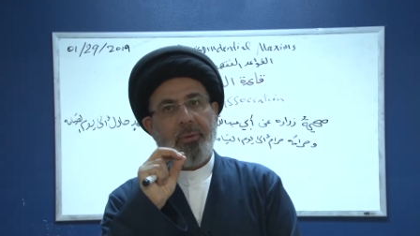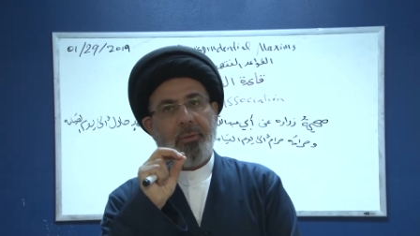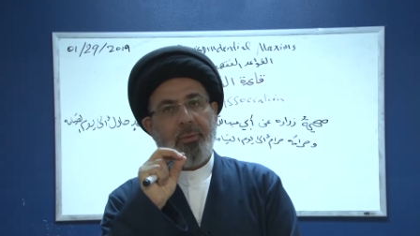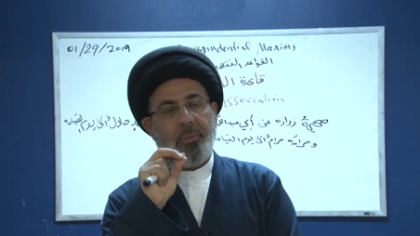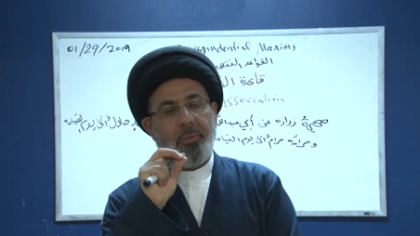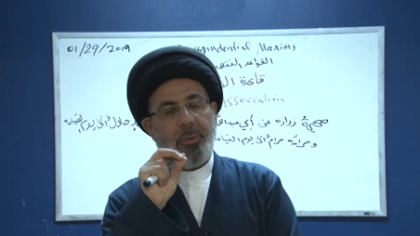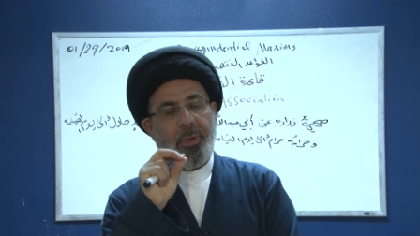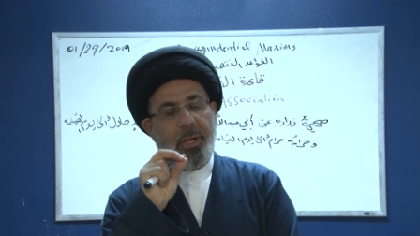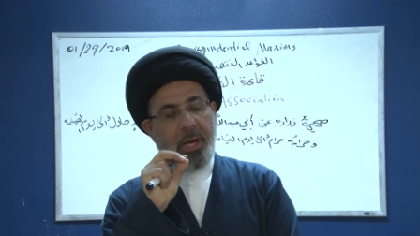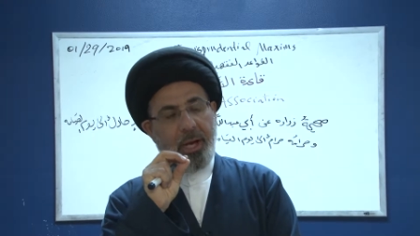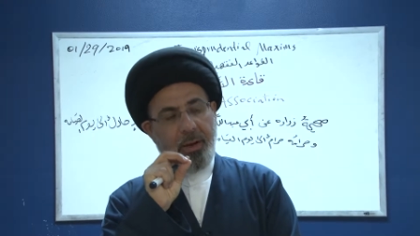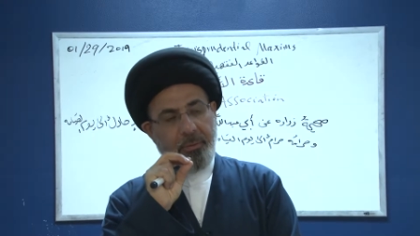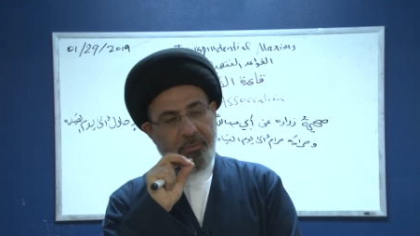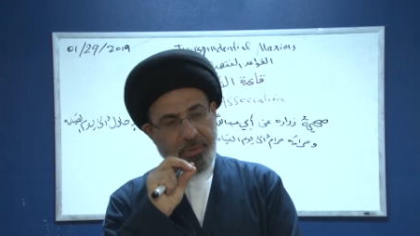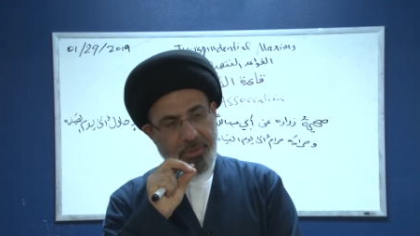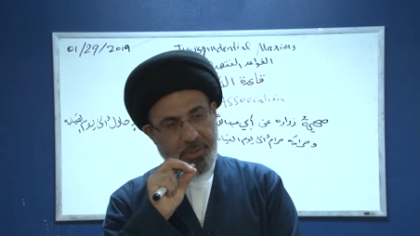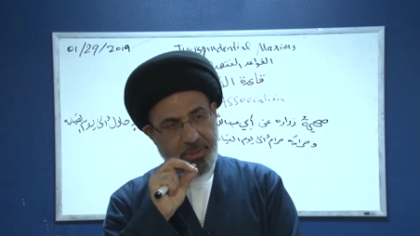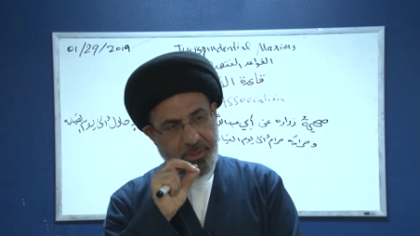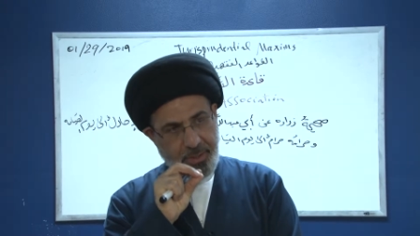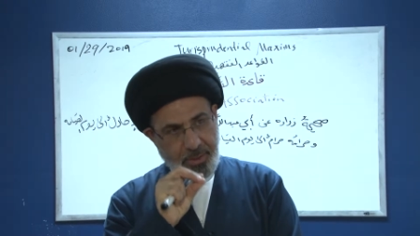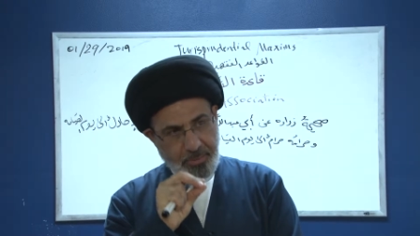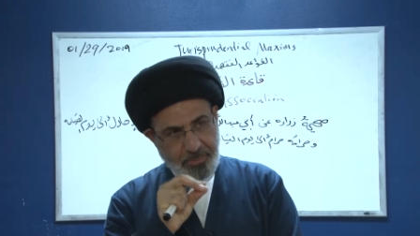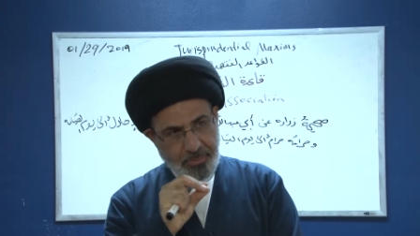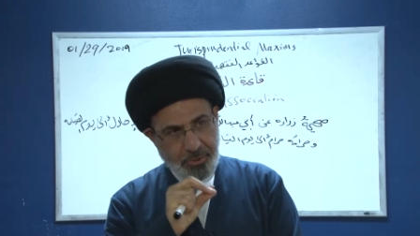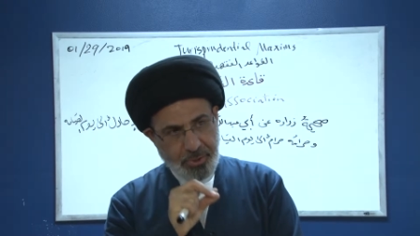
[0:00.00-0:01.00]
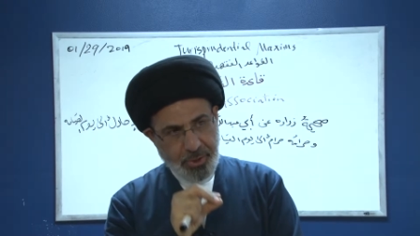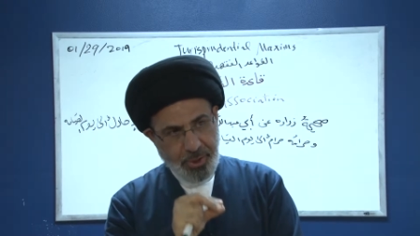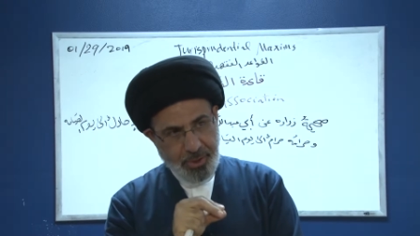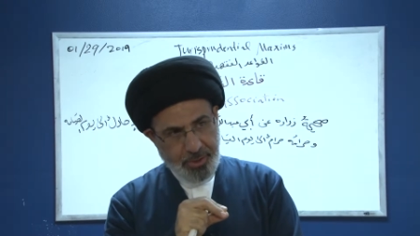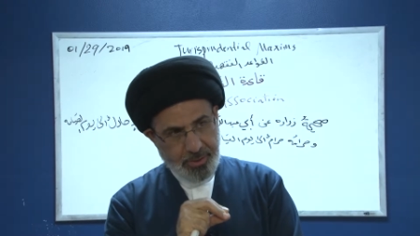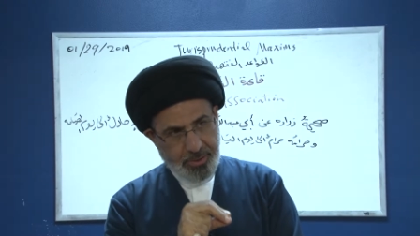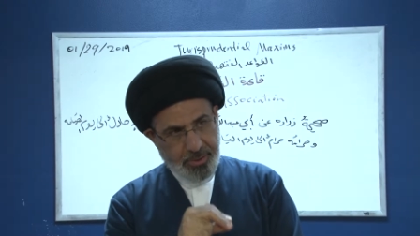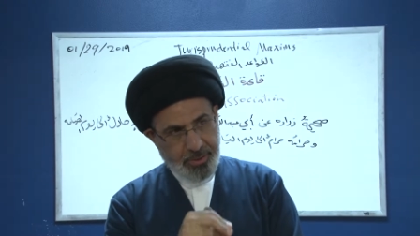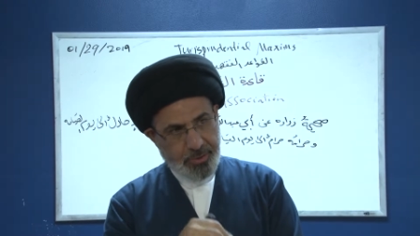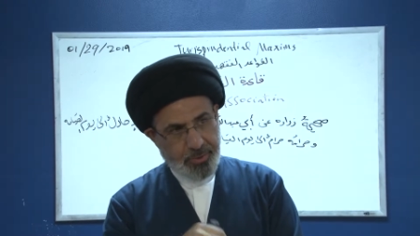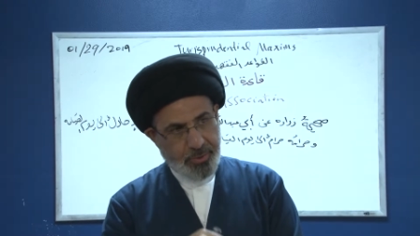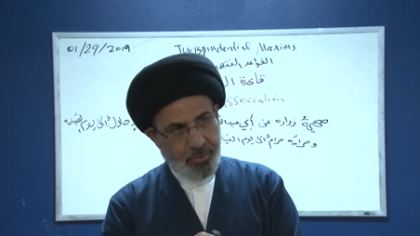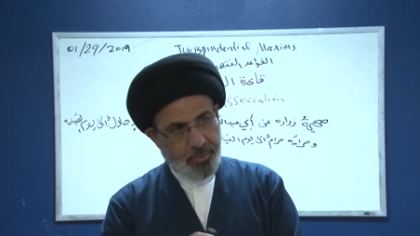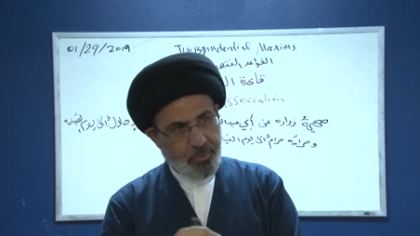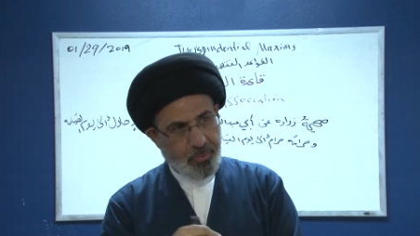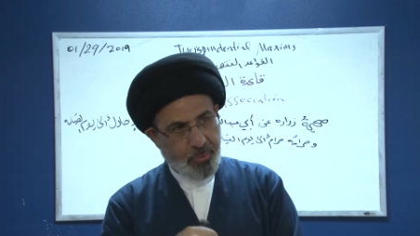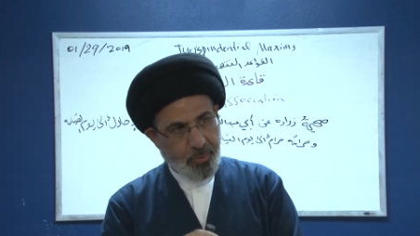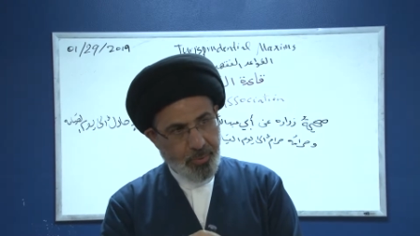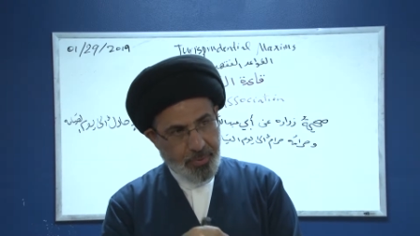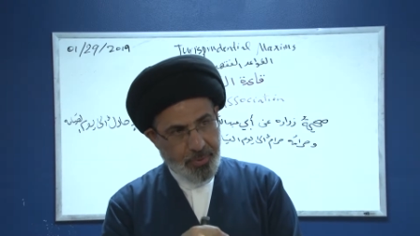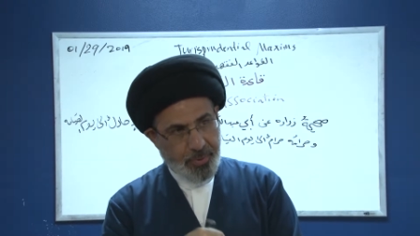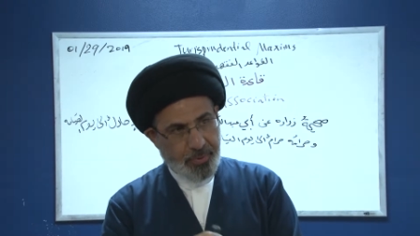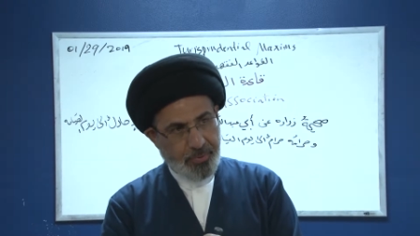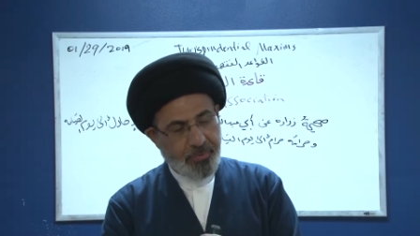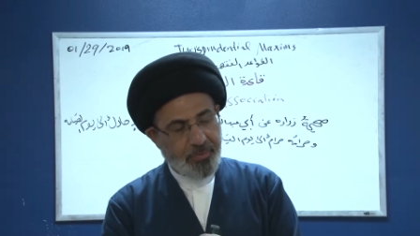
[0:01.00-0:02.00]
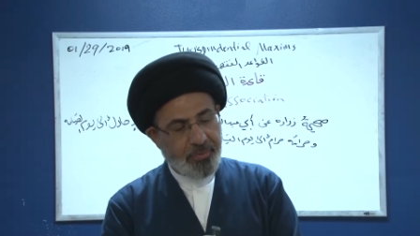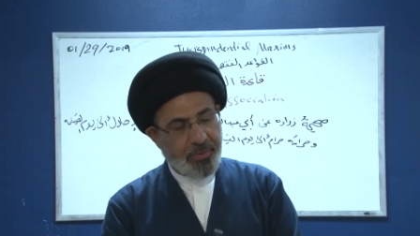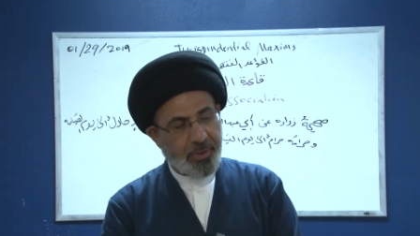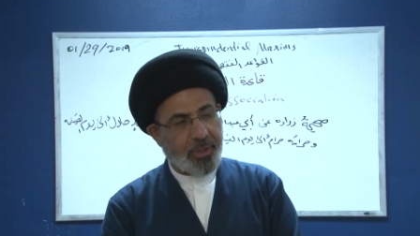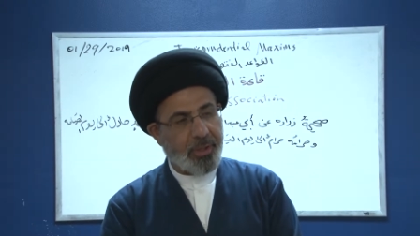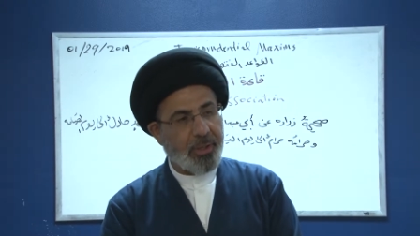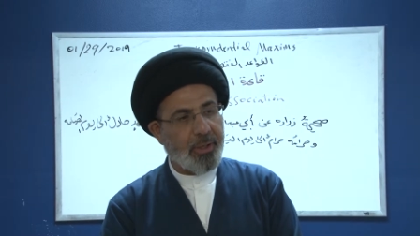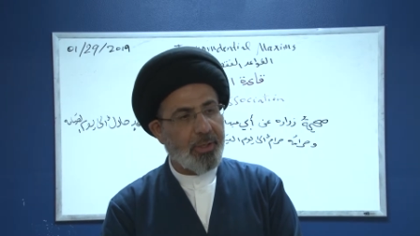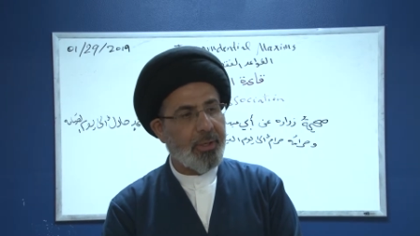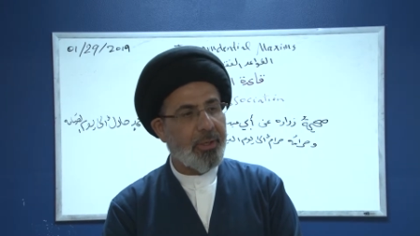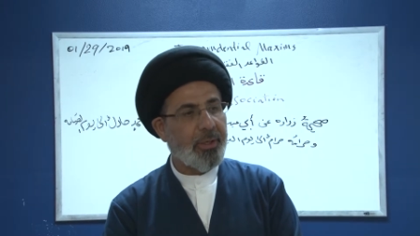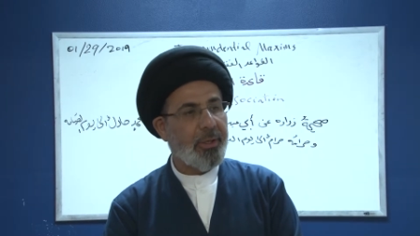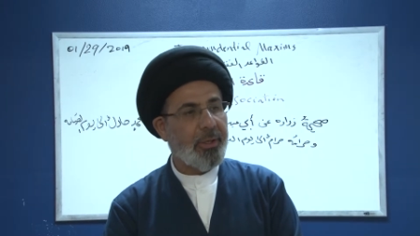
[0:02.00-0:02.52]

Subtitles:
a subject within fiqh.